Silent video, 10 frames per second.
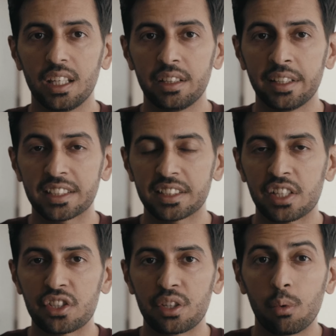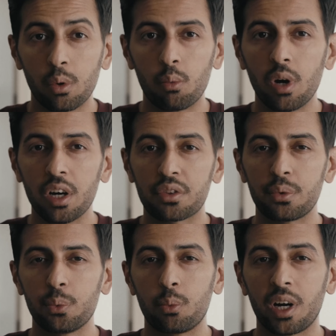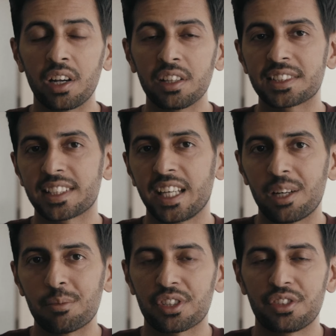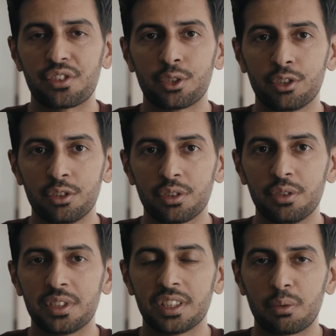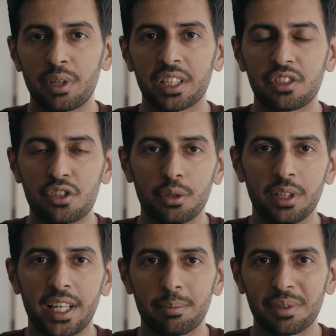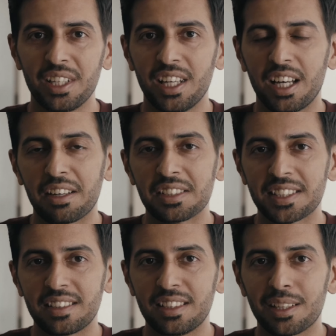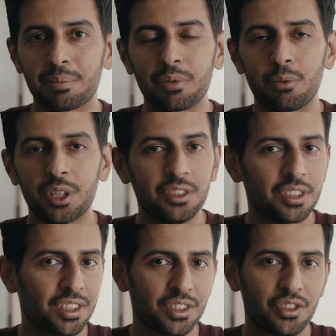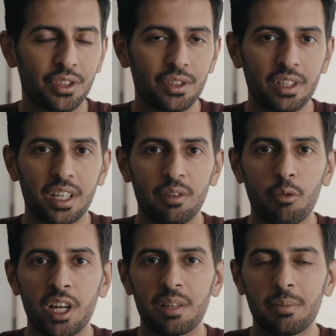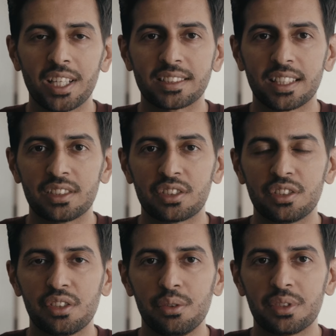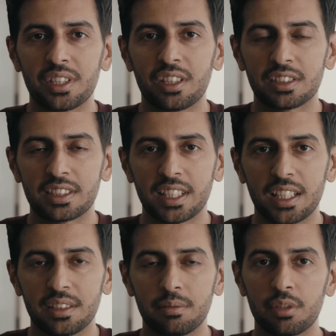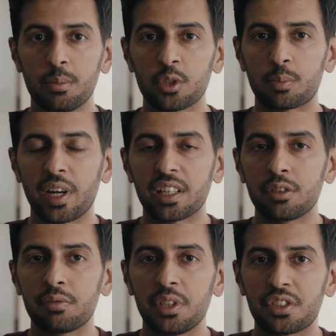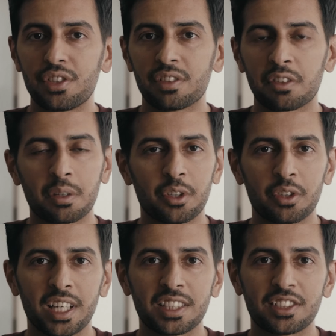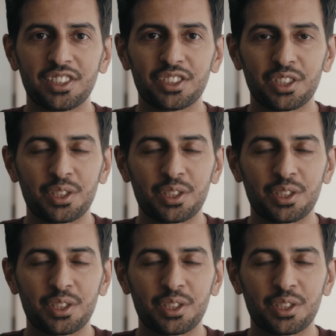In the next section, we'll walk through wireless camera control using the RED Control app, how to set it up, what you can control, and when it makes sense to use it on set. One of the most practical features of the Komodo X is